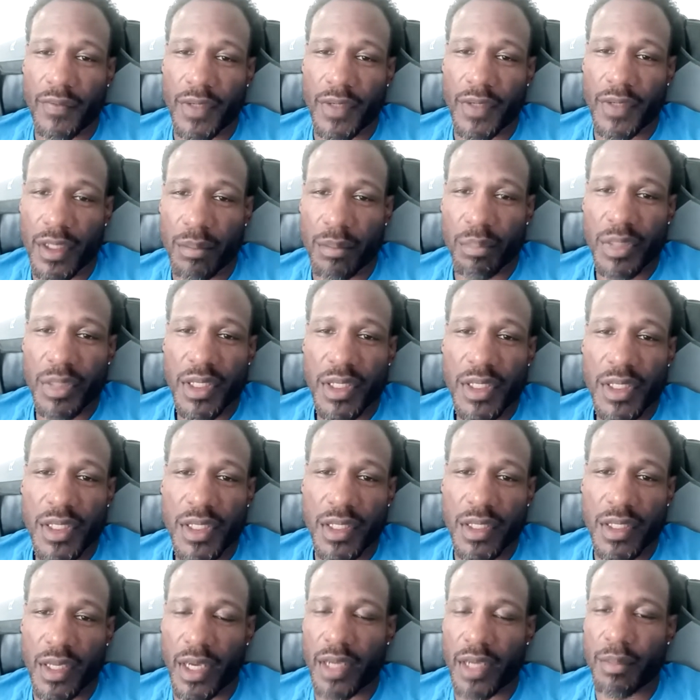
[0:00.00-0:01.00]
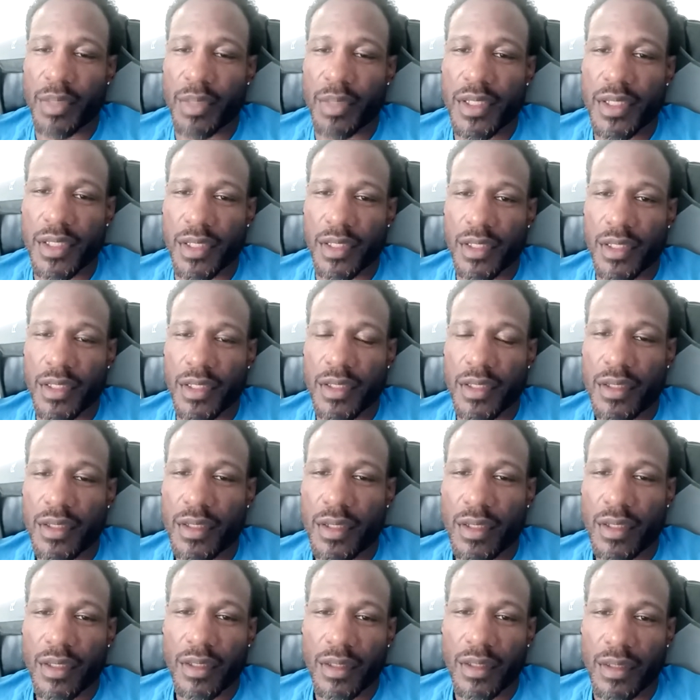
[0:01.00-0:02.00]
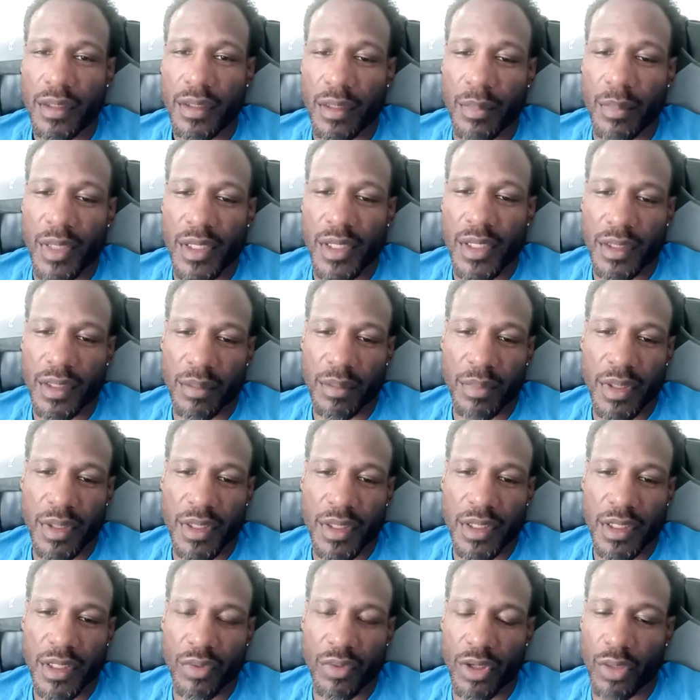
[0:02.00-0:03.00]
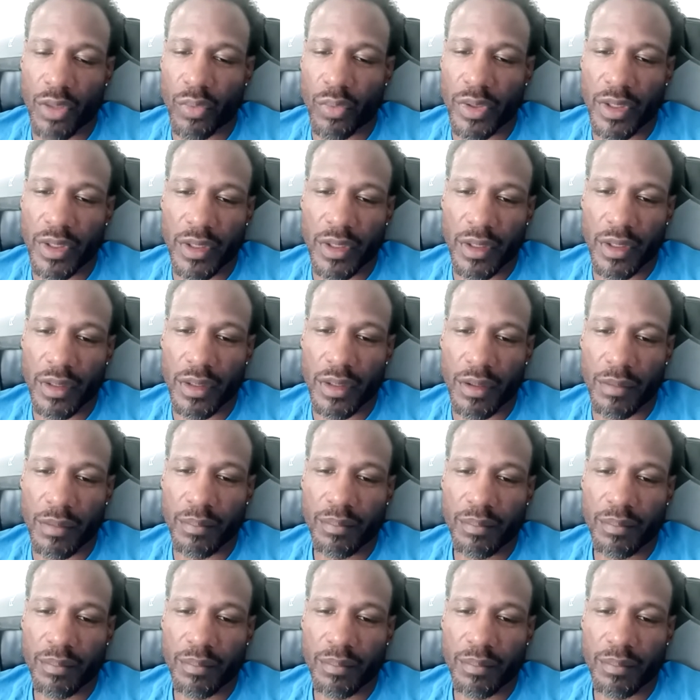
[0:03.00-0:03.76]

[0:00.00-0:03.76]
NBC, ABC, MSNBC. We don't really need them.